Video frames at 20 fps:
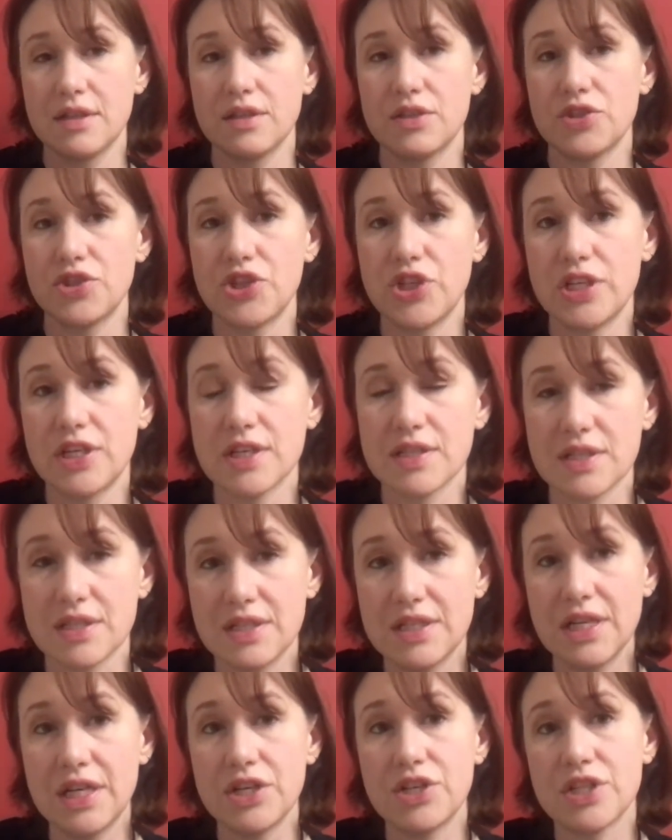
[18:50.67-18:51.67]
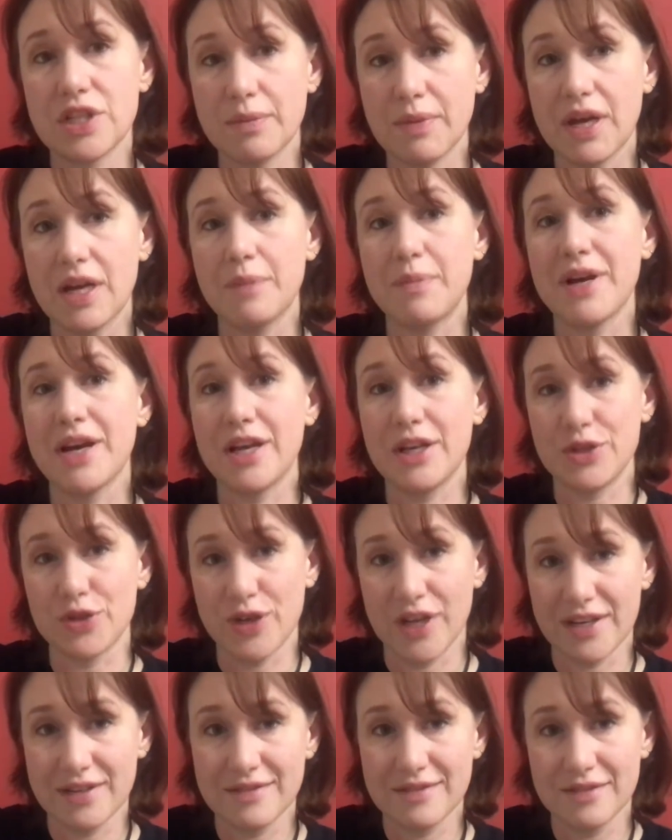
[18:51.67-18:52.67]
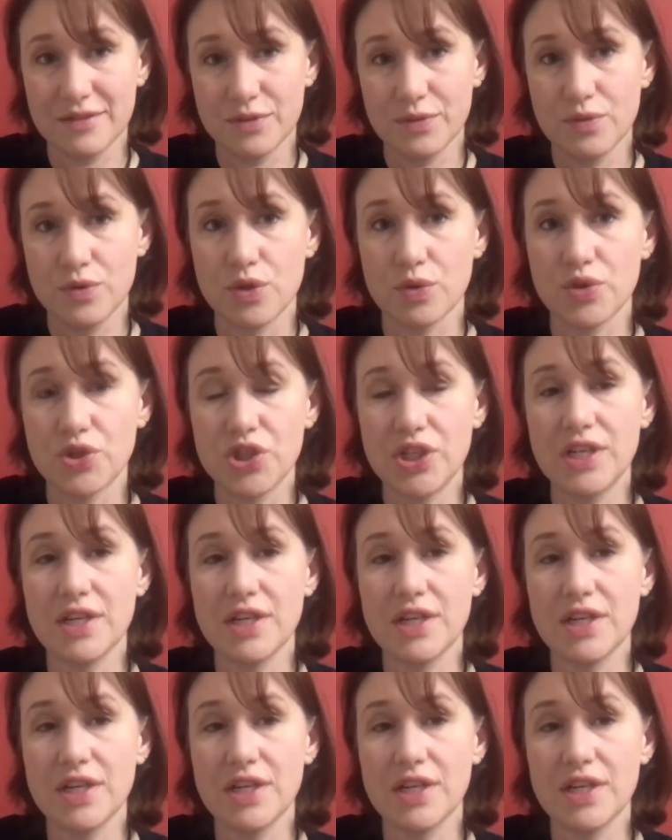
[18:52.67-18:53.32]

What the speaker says: she doesn't teach them how to potty train. So